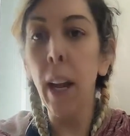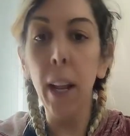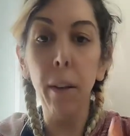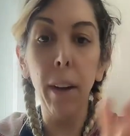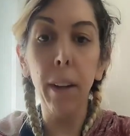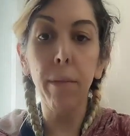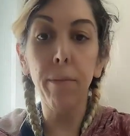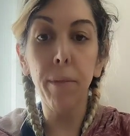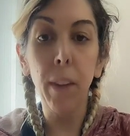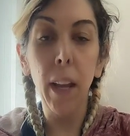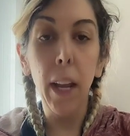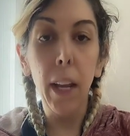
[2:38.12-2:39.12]
Anyway,
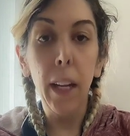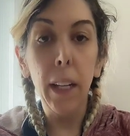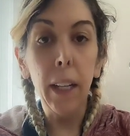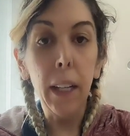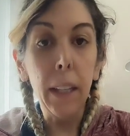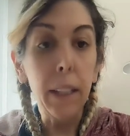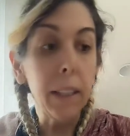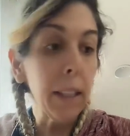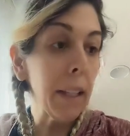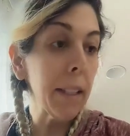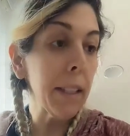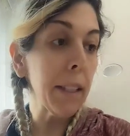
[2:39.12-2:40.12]

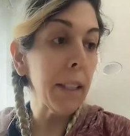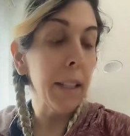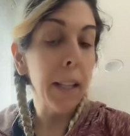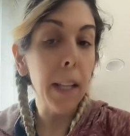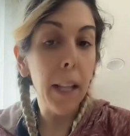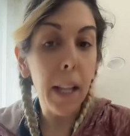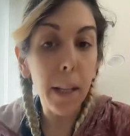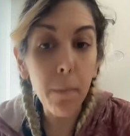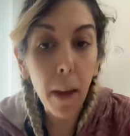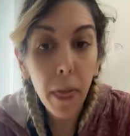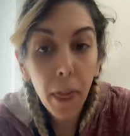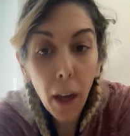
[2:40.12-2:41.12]
that's that's
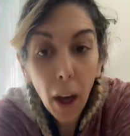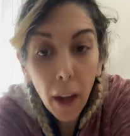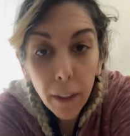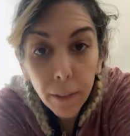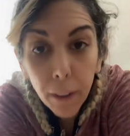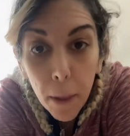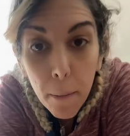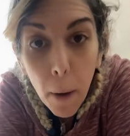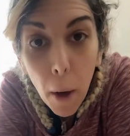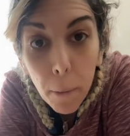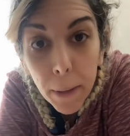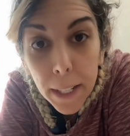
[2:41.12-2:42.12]
my thought for the
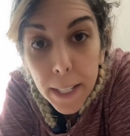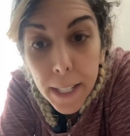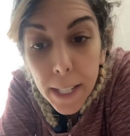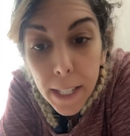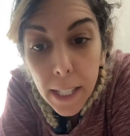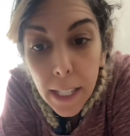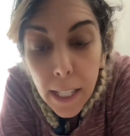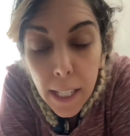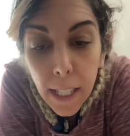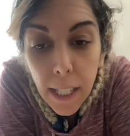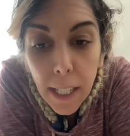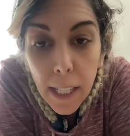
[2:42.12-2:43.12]
moment.
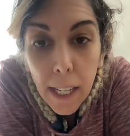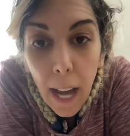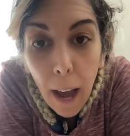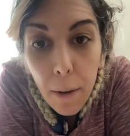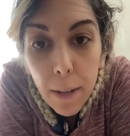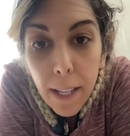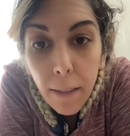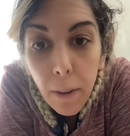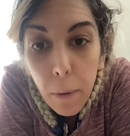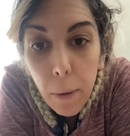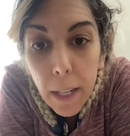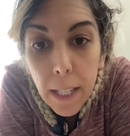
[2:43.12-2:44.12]
How was
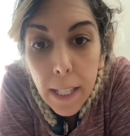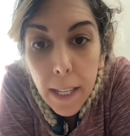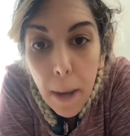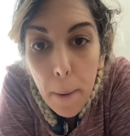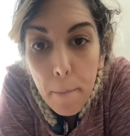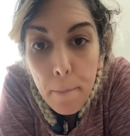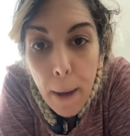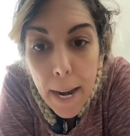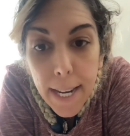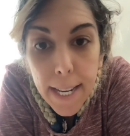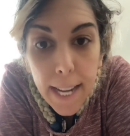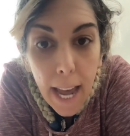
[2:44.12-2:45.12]
everyone's
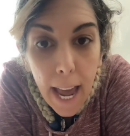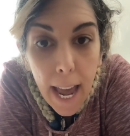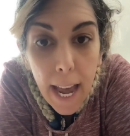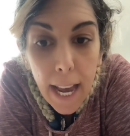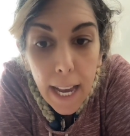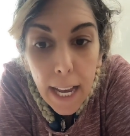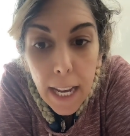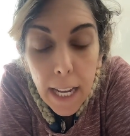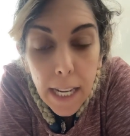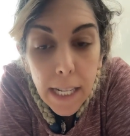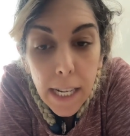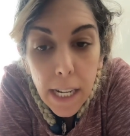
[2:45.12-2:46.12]
Monday?
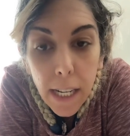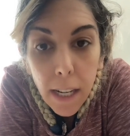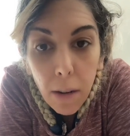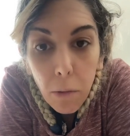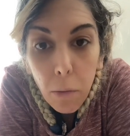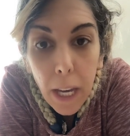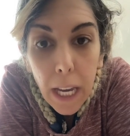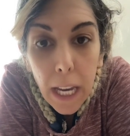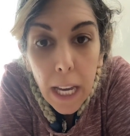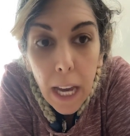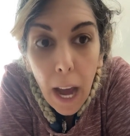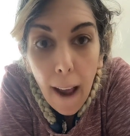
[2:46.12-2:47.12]

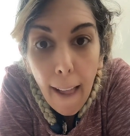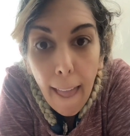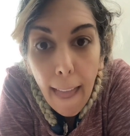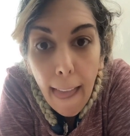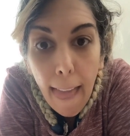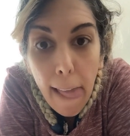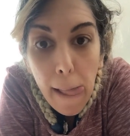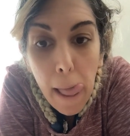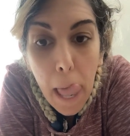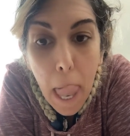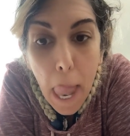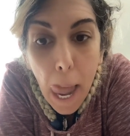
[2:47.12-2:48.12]
We
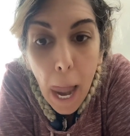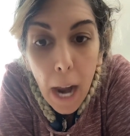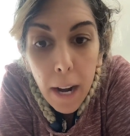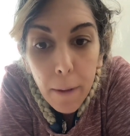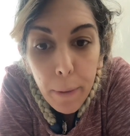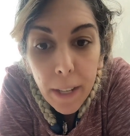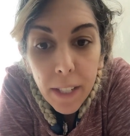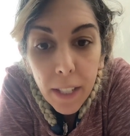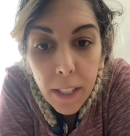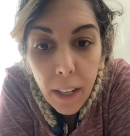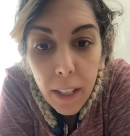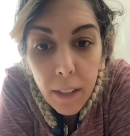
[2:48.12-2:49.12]
uh, to
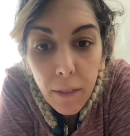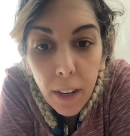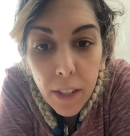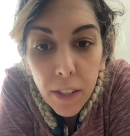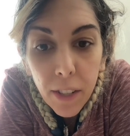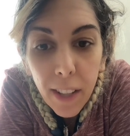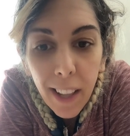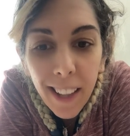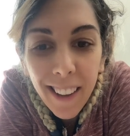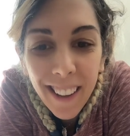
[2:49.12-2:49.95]
TikTok and Reddit to